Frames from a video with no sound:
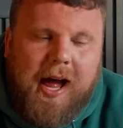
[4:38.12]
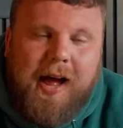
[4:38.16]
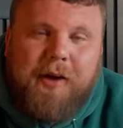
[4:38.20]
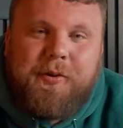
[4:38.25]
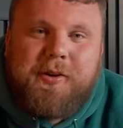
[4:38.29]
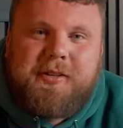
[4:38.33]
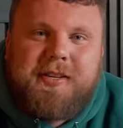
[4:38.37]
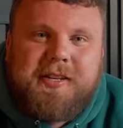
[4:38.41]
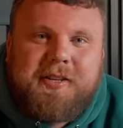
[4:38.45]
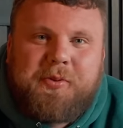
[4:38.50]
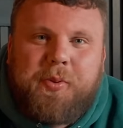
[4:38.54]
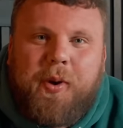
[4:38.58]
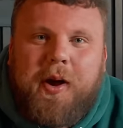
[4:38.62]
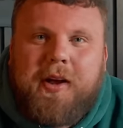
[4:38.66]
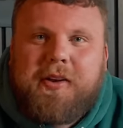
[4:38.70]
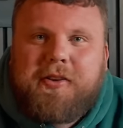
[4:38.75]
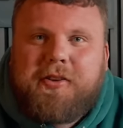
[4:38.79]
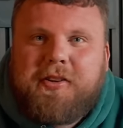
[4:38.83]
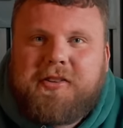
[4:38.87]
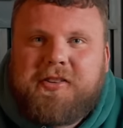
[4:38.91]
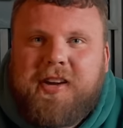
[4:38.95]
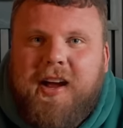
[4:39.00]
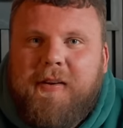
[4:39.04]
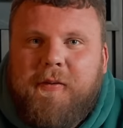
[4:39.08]
I was just wanting
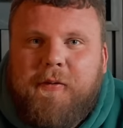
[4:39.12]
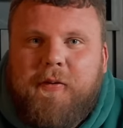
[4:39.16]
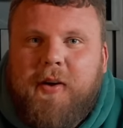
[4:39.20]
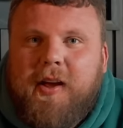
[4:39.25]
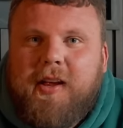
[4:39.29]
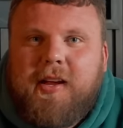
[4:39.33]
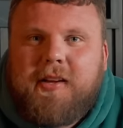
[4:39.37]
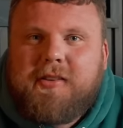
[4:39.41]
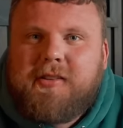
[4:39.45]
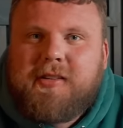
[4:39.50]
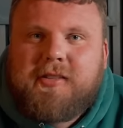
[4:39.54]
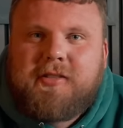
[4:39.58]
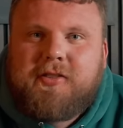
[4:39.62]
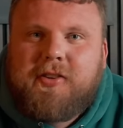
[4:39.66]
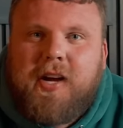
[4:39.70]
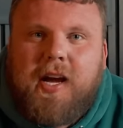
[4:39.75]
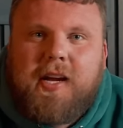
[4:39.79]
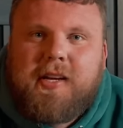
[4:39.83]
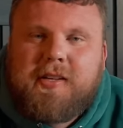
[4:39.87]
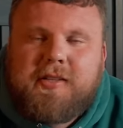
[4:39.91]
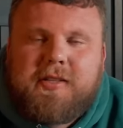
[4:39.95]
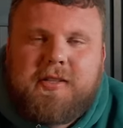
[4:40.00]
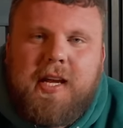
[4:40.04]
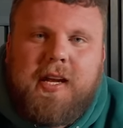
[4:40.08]
to try and fight and just try
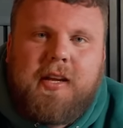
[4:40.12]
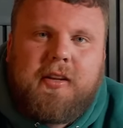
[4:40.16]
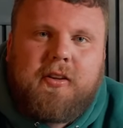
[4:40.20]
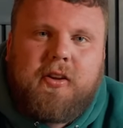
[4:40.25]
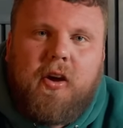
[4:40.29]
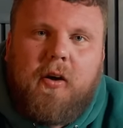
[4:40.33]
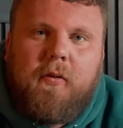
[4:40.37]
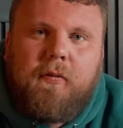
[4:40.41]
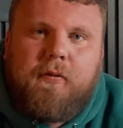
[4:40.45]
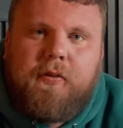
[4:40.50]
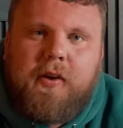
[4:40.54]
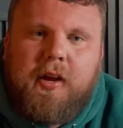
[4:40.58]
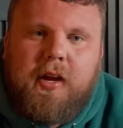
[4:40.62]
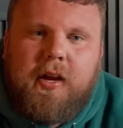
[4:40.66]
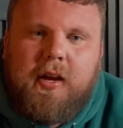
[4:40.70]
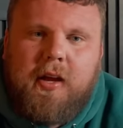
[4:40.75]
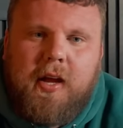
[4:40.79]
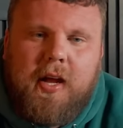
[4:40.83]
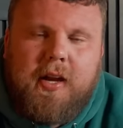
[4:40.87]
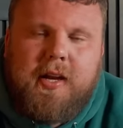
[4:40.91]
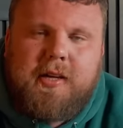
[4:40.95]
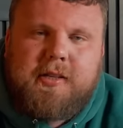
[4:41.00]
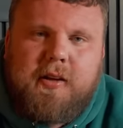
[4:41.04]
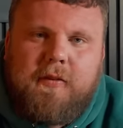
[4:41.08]
and stay in top three
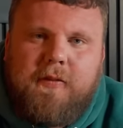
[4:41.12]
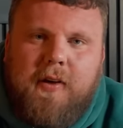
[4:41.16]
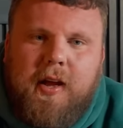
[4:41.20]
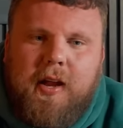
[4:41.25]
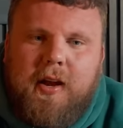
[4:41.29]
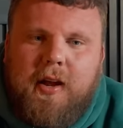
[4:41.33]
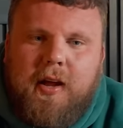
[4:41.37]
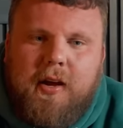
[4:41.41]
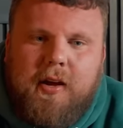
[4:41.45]
in this event,